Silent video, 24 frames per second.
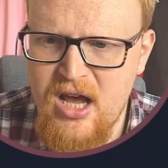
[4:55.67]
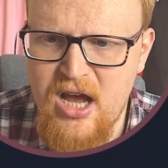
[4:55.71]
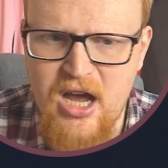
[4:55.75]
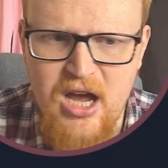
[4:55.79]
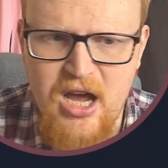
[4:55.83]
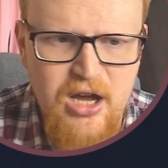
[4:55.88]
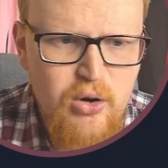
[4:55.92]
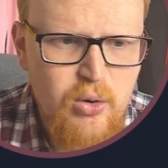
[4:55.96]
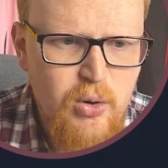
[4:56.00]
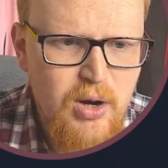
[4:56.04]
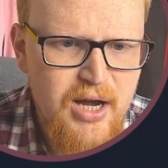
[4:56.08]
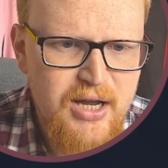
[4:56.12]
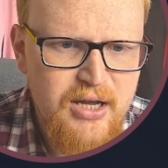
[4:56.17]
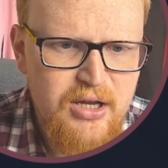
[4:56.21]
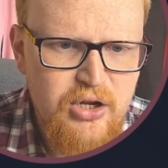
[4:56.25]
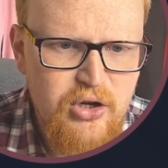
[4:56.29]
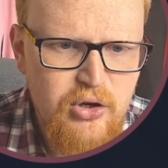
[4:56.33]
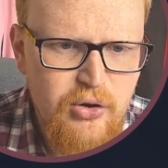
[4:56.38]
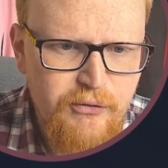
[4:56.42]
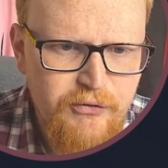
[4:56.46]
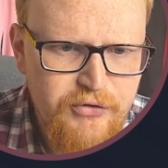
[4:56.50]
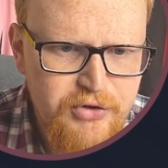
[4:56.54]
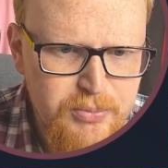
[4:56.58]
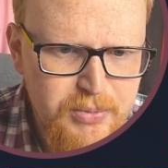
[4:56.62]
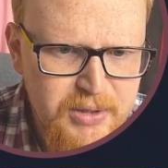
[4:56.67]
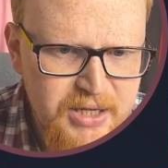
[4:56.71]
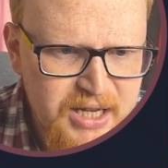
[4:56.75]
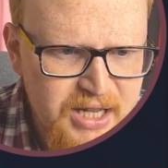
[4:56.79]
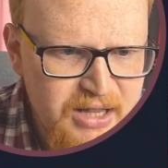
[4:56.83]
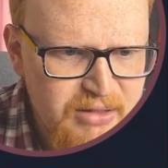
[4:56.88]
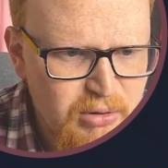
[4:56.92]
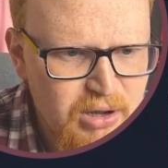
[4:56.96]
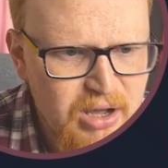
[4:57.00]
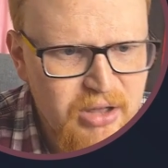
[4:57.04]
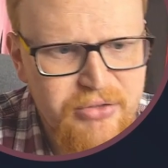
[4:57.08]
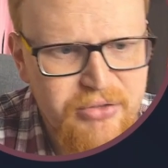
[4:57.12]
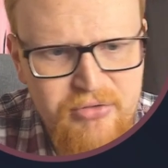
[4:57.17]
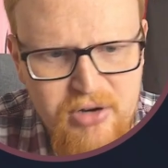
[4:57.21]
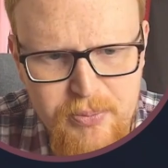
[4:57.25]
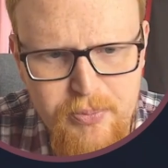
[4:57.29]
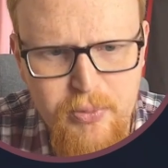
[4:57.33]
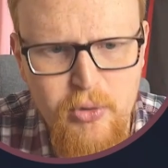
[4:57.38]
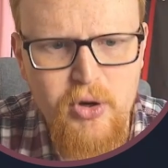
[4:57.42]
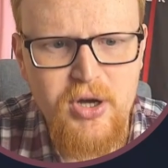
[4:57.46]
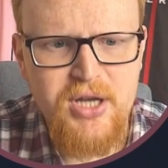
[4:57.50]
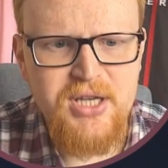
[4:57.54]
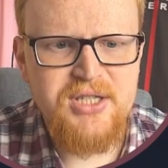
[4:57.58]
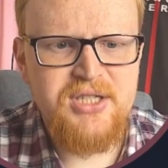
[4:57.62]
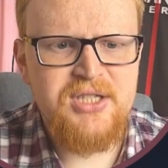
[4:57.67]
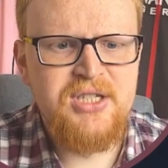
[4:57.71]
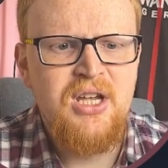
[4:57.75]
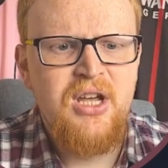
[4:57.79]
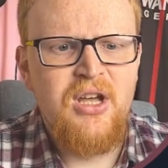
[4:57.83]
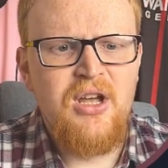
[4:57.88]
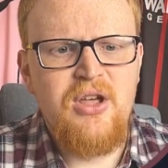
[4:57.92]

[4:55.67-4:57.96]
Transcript: quite comfortably in 3 points